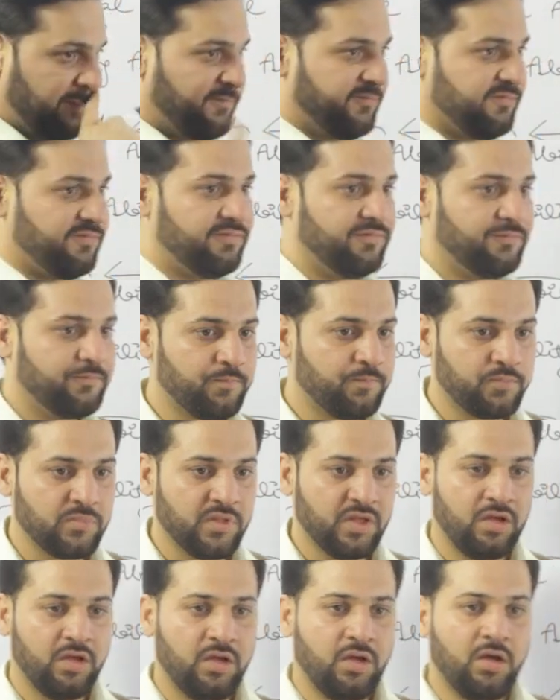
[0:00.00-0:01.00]

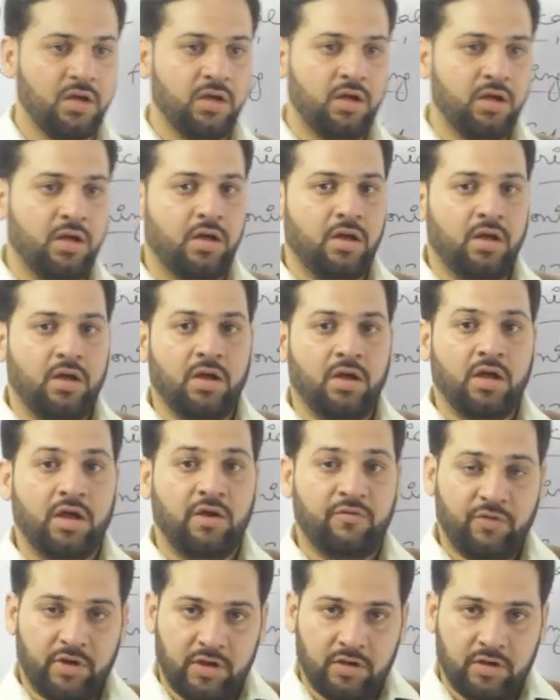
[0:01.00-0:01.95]
if